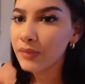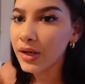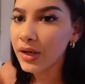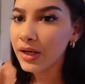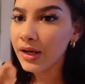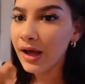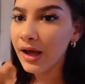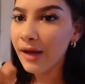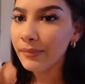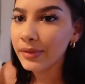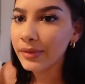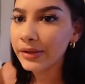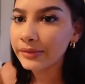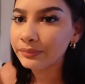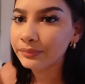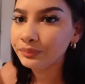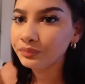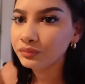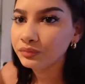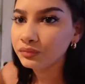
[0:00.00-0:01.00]
my cabinet,
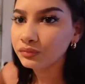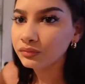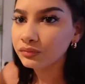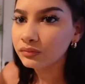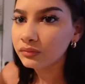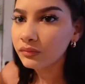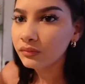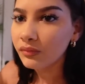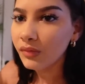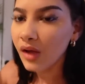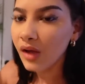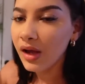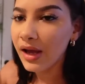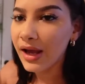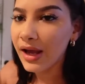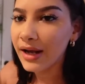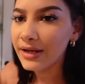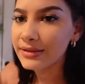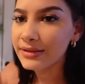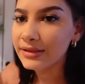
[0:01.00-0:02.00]

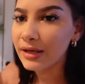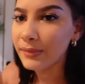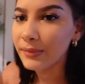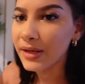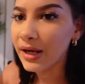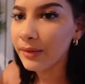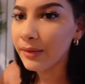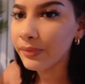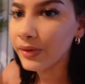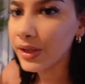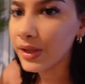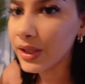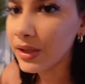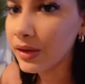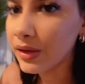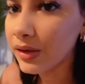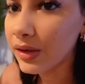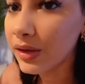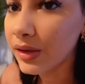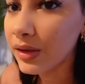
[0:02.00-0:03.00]
and it's coming out pretty
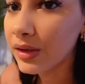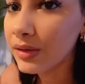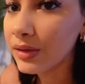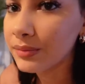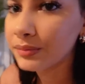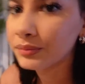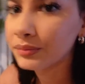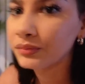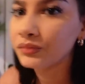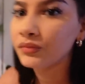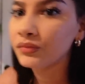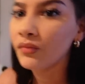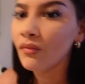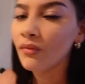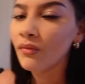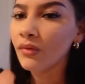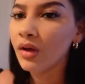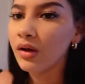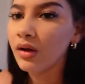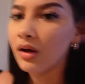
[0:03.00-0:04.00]
good.
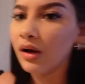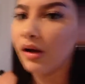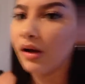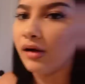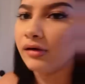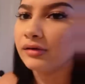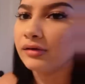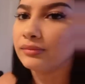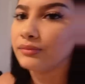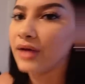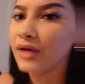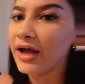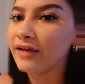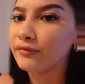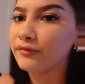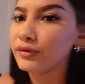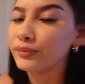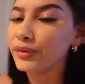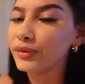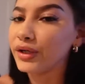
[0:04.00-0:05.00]
I've
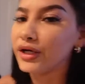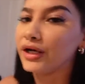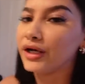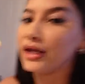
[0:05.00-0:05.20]
been putting